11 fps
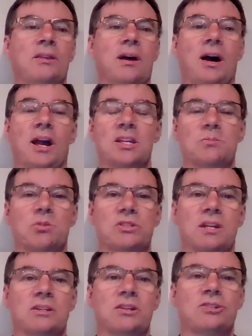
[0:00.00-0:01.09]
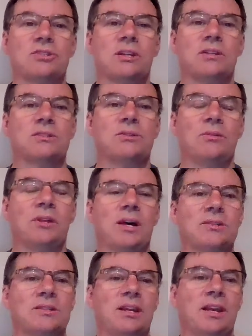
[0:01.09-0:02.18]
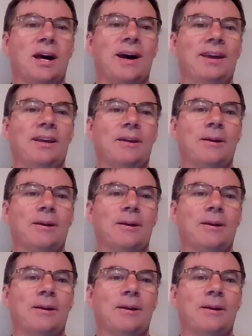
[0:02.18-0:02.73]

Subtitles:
the highest percentage since 2009.